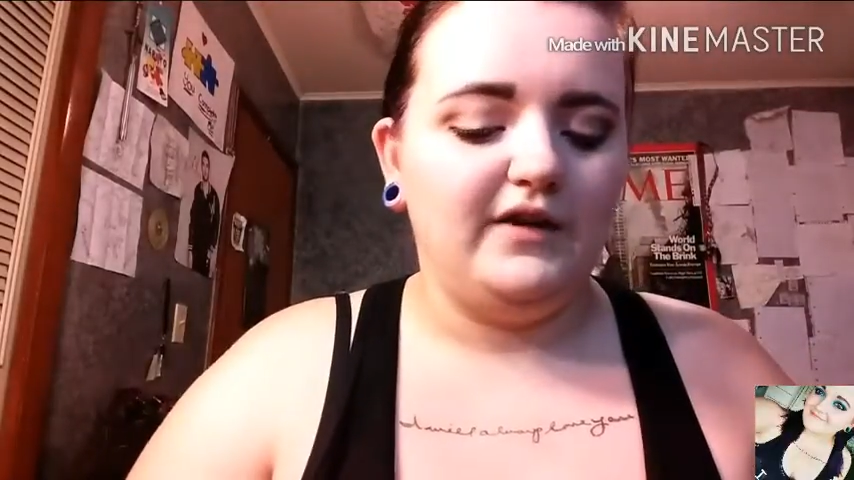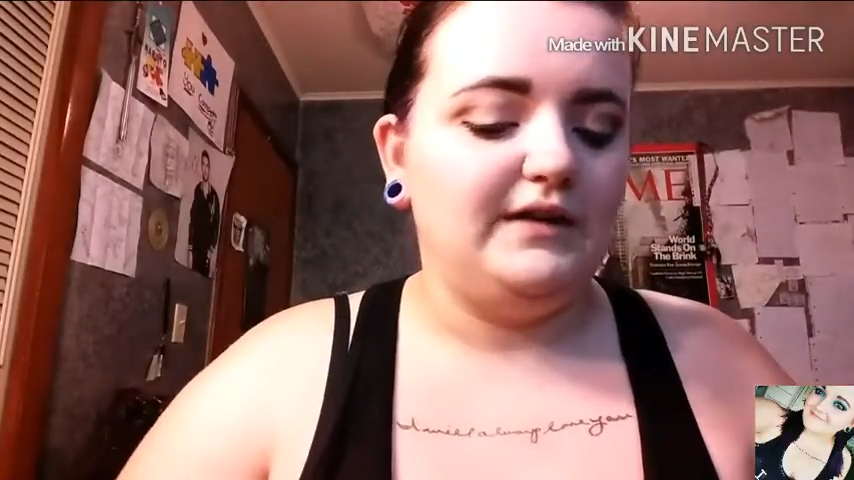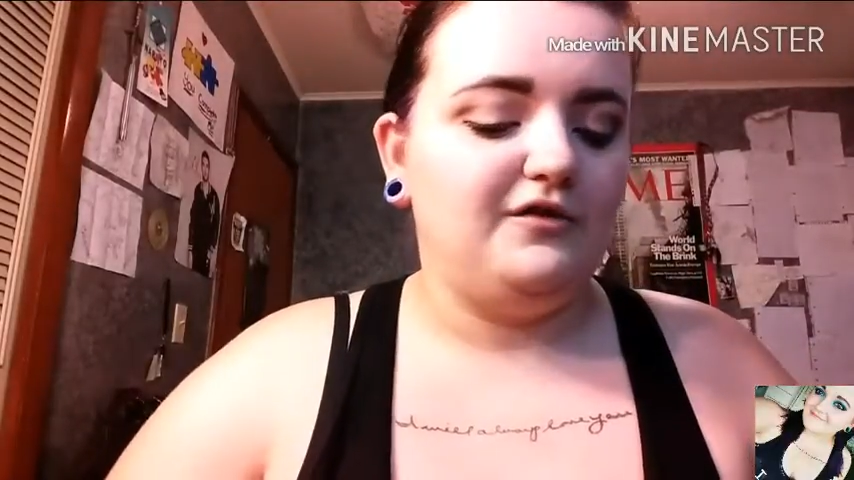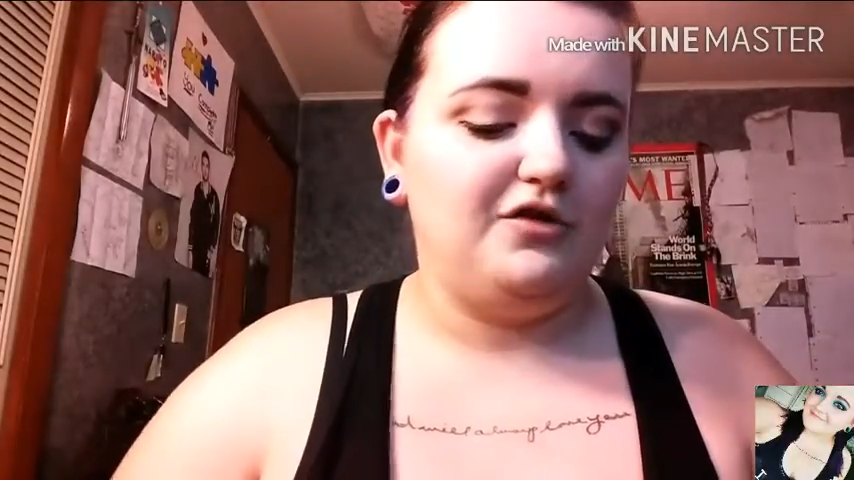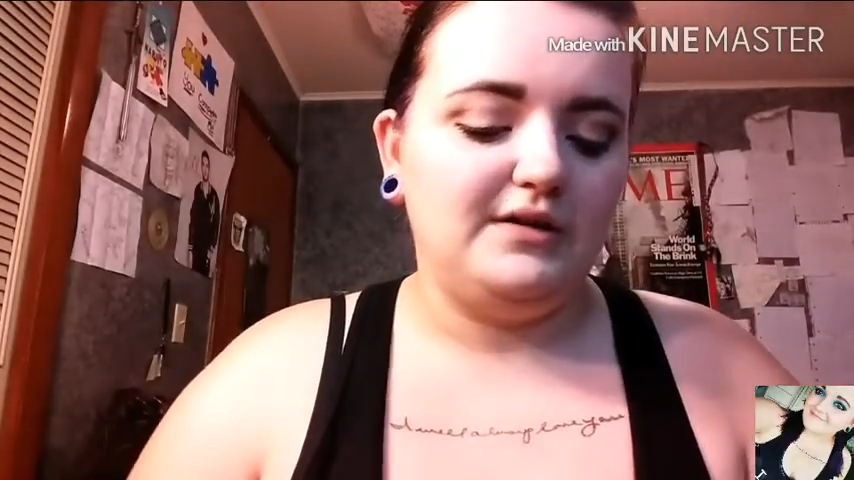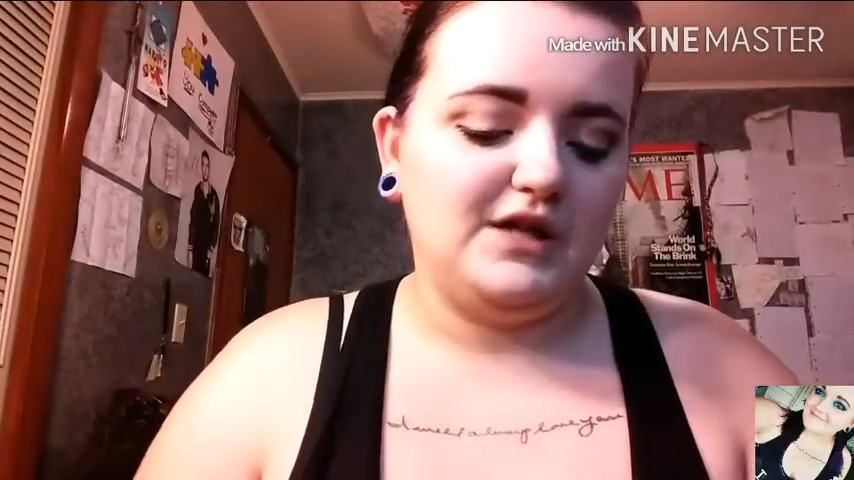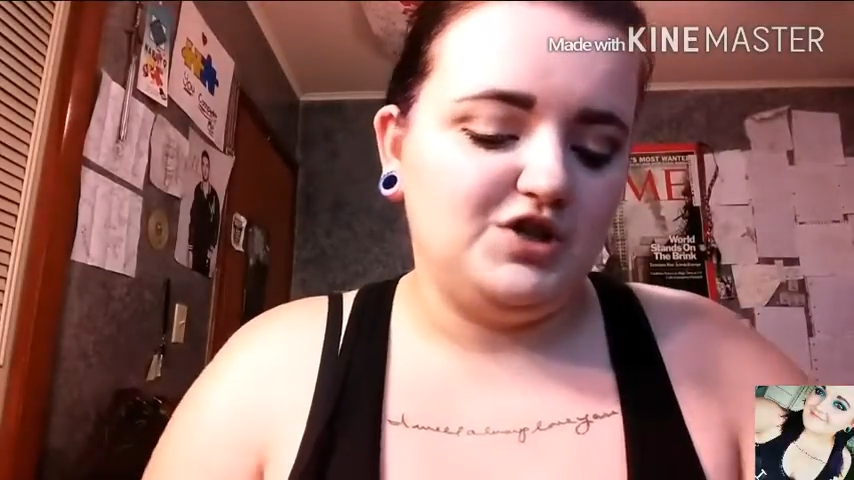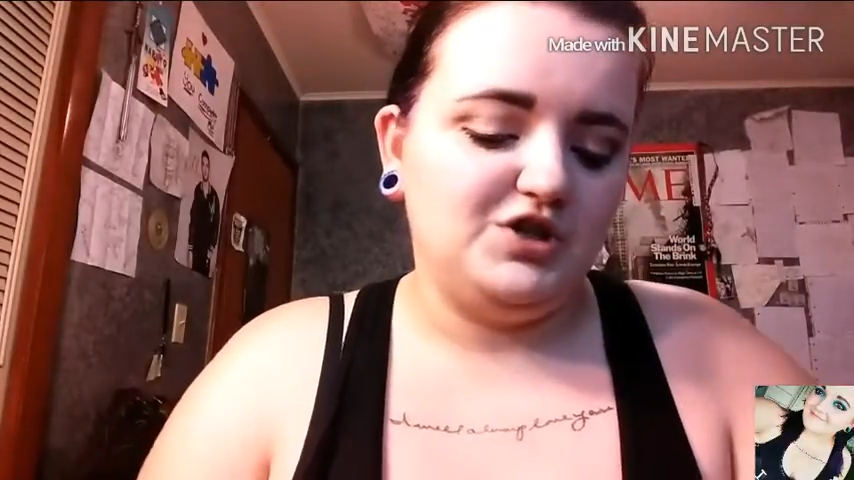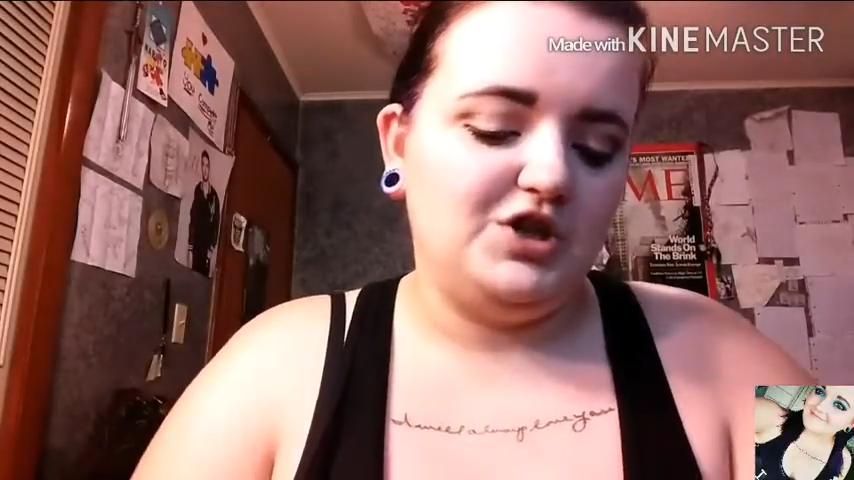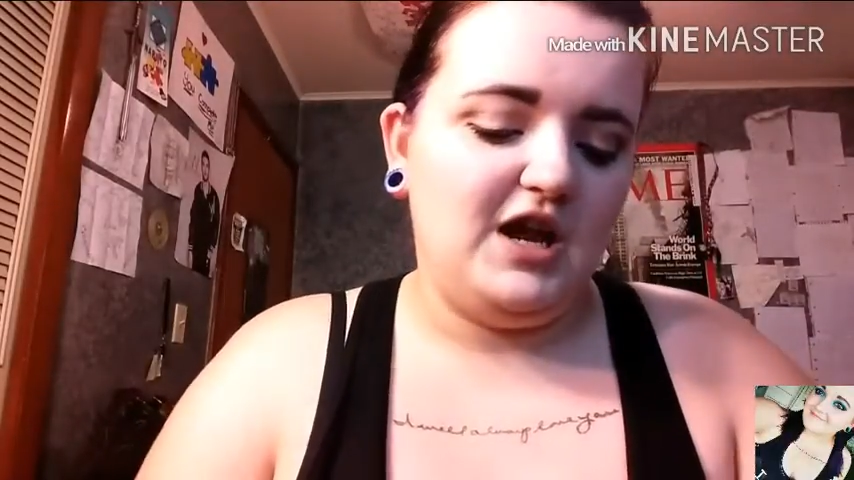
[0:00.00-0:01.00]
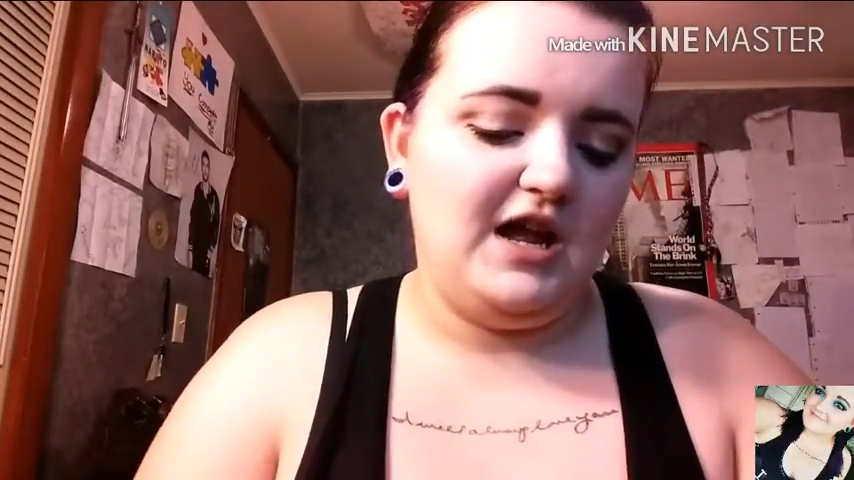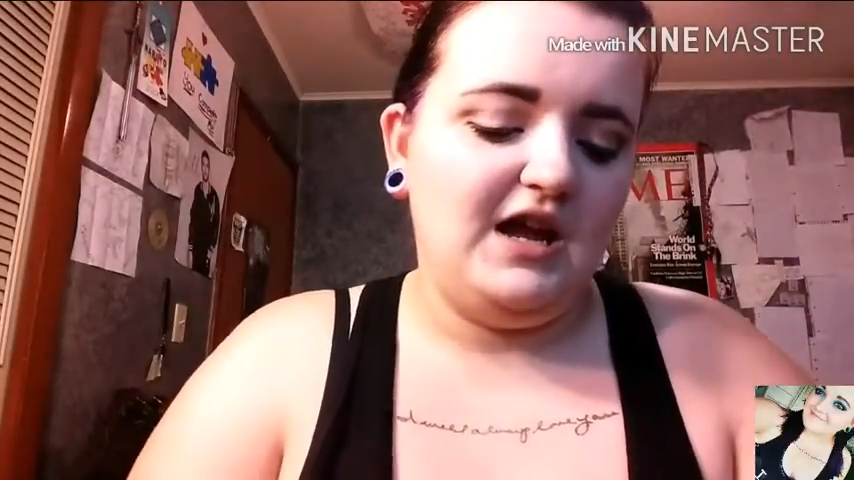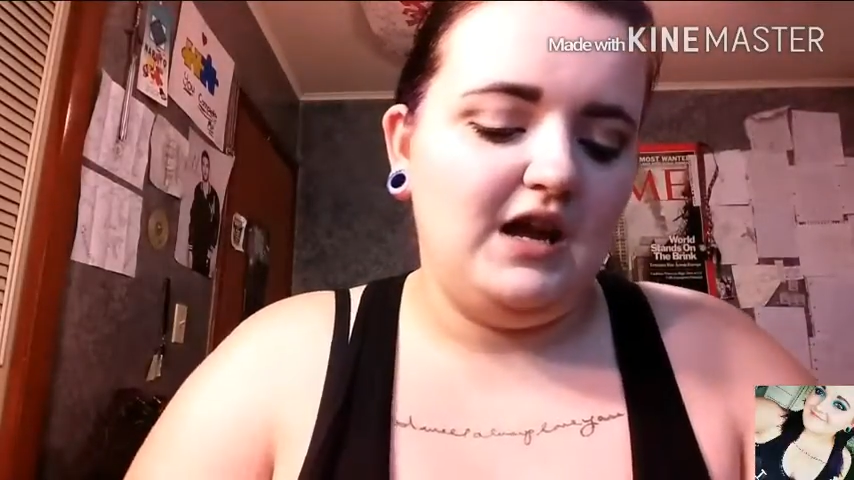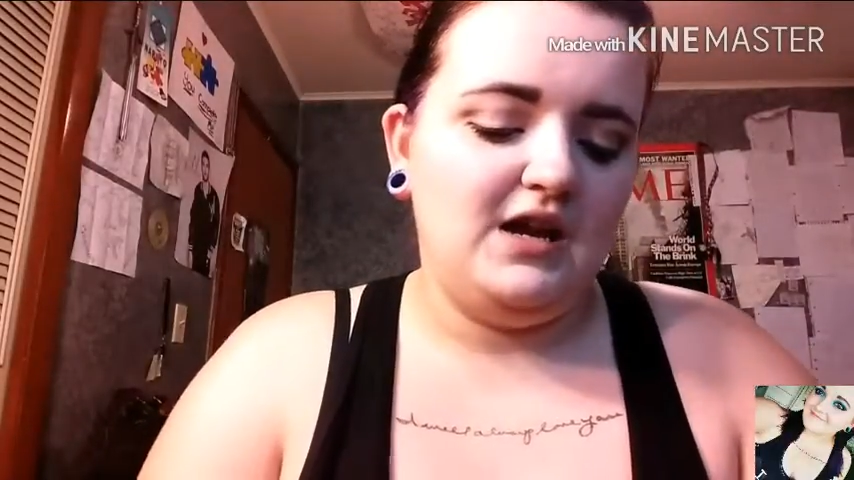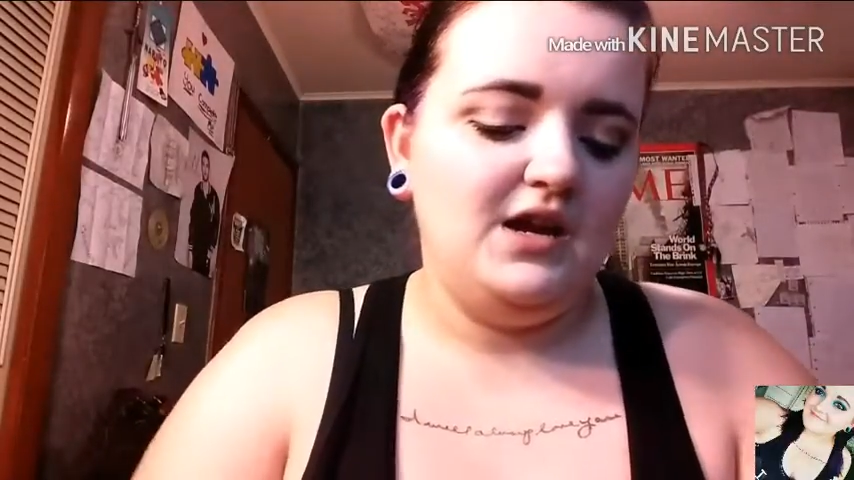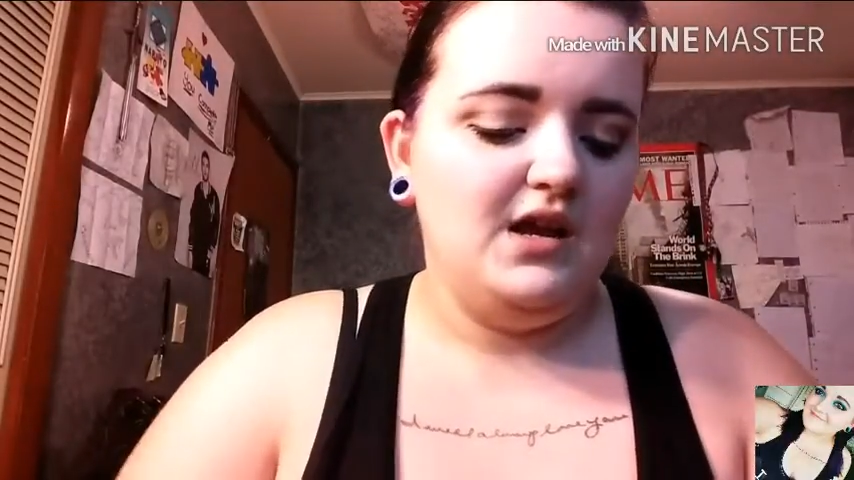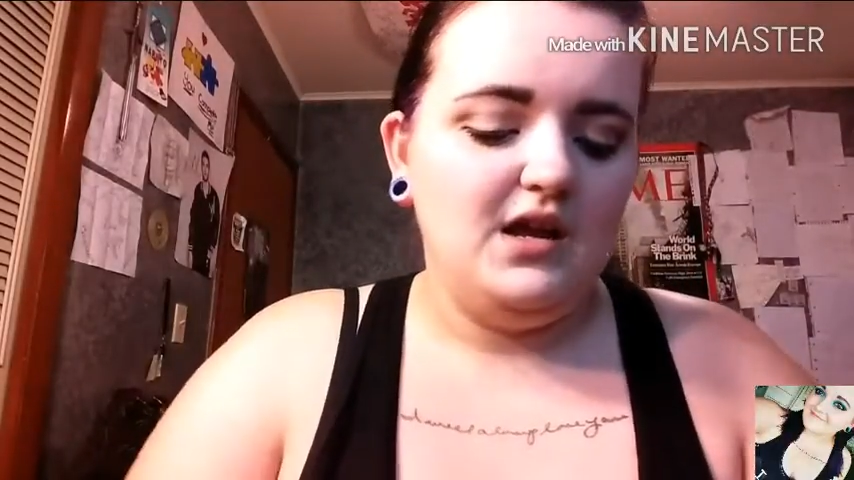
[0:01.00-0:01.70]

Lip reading: as a transition shade.